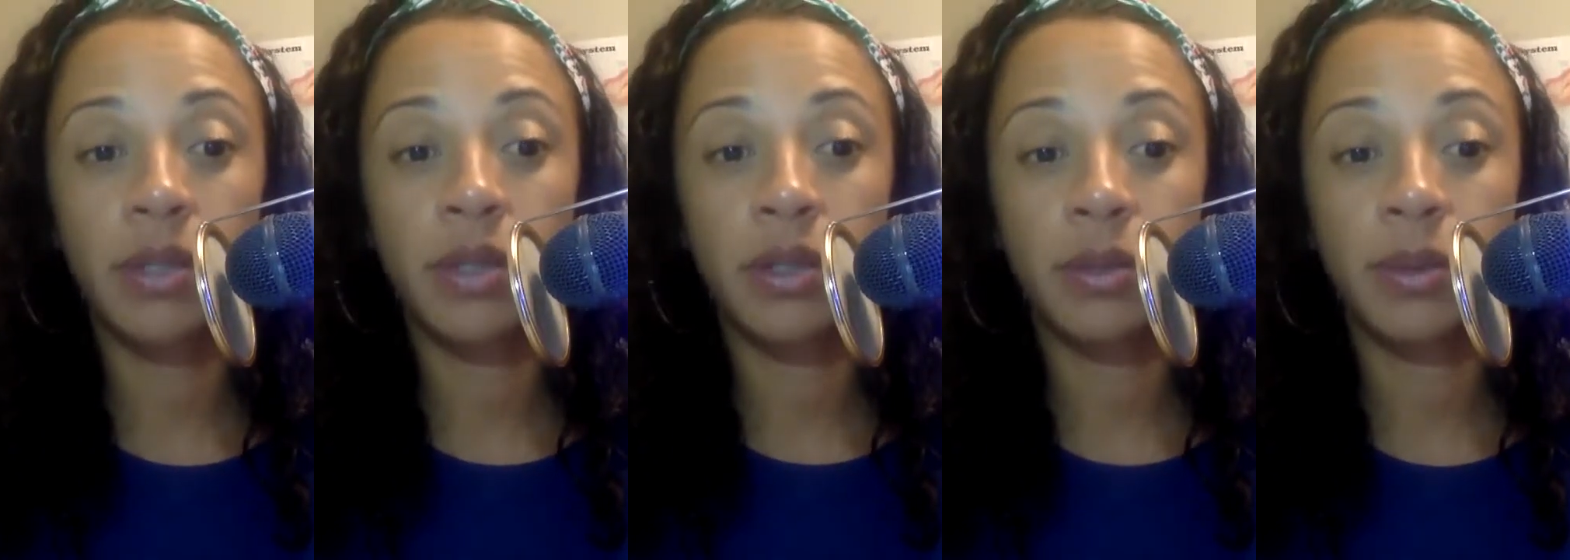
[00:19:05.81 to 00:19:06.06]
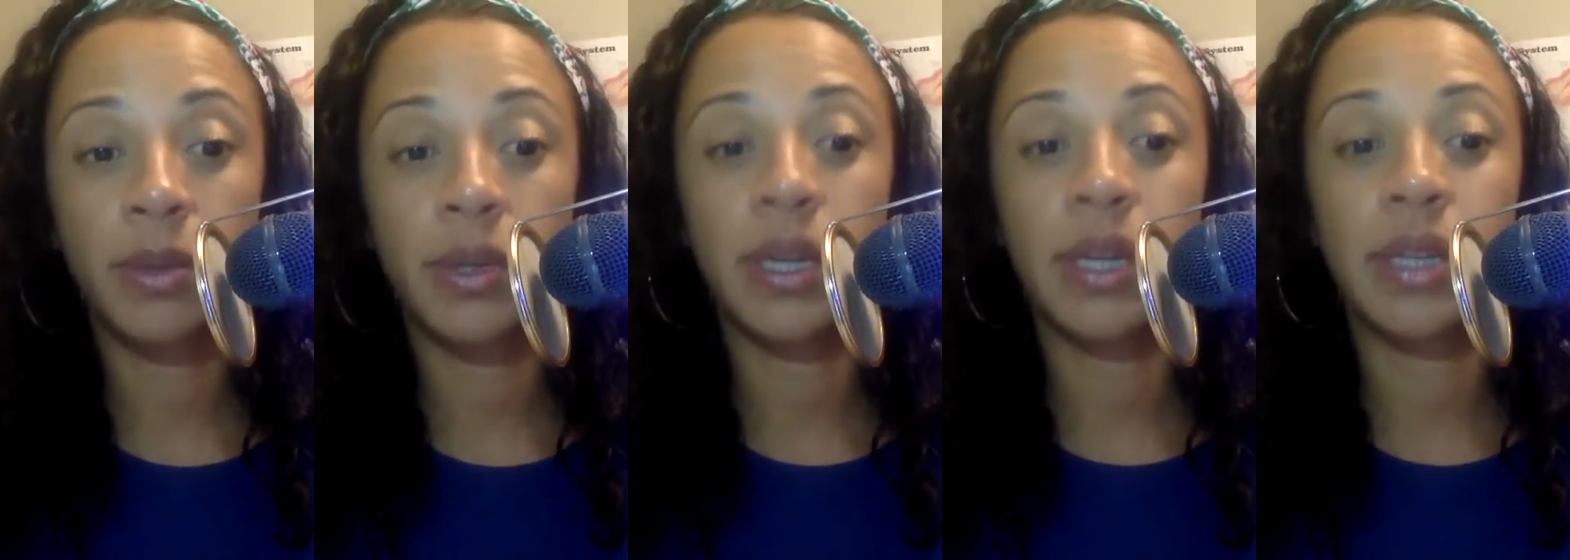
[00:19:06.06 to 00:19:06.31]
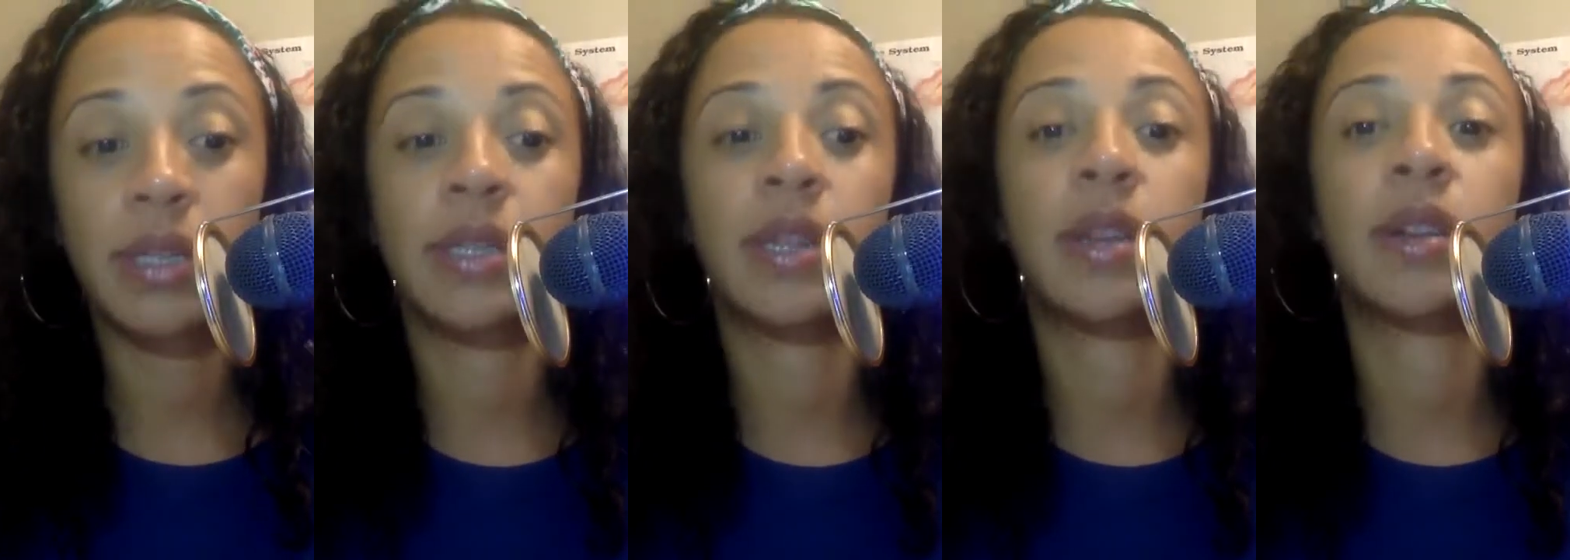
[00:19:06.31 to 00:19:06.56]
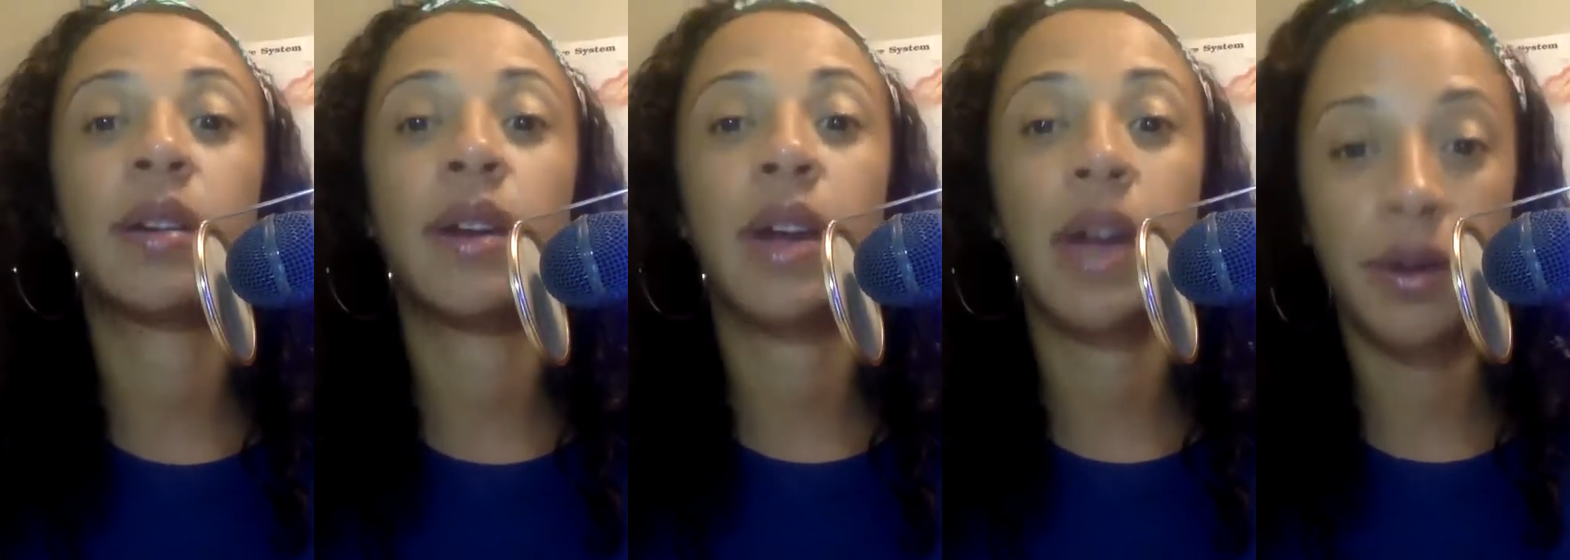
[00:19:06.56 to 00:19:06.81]
lubricants that
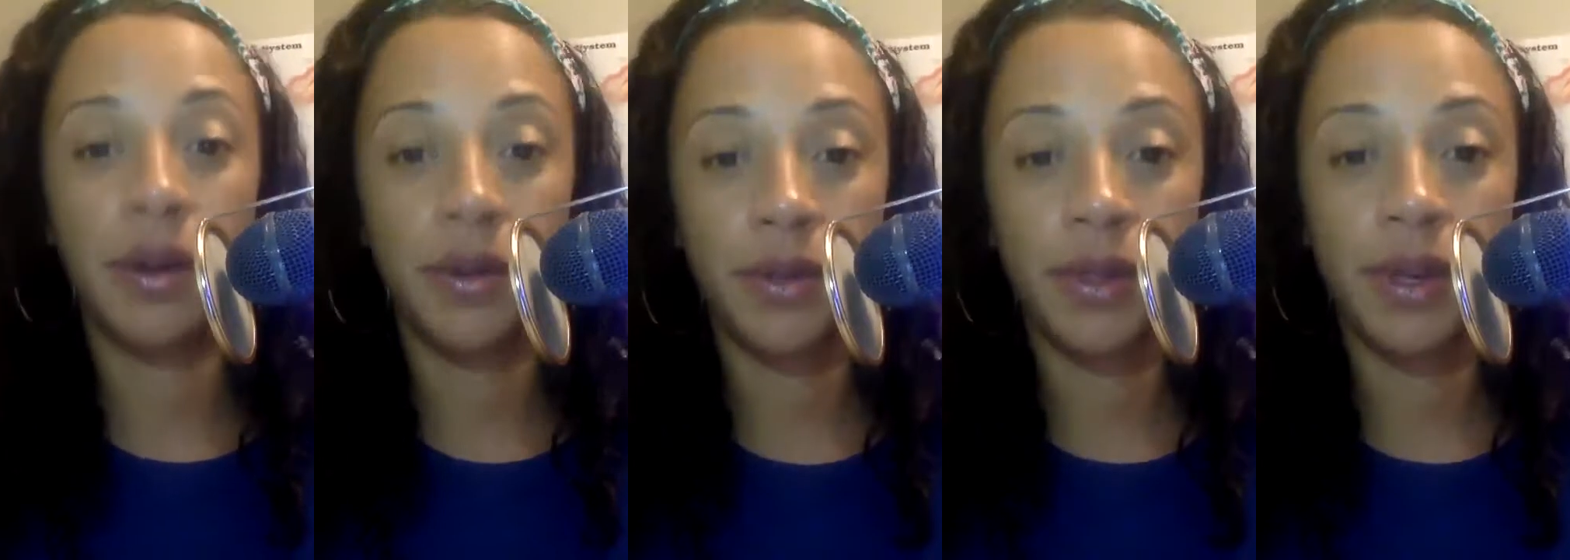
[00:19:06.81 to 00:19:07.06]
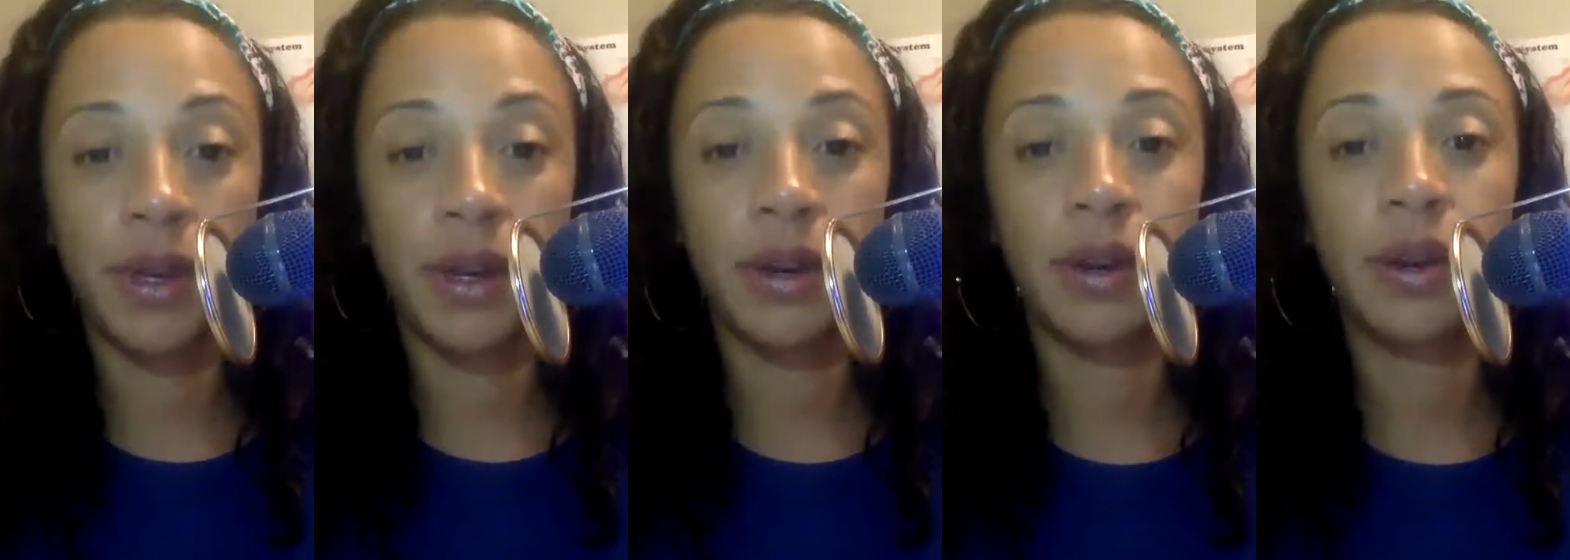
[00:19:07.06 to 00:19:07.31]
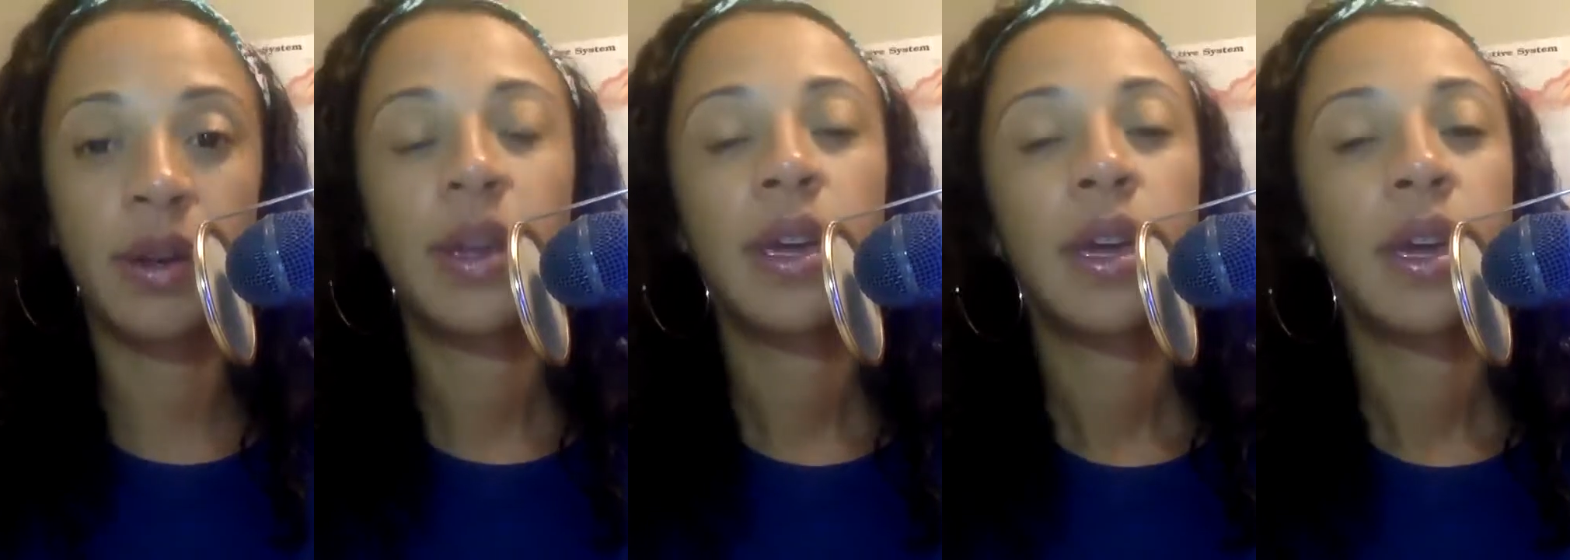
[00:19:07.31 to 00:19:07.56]
are out there.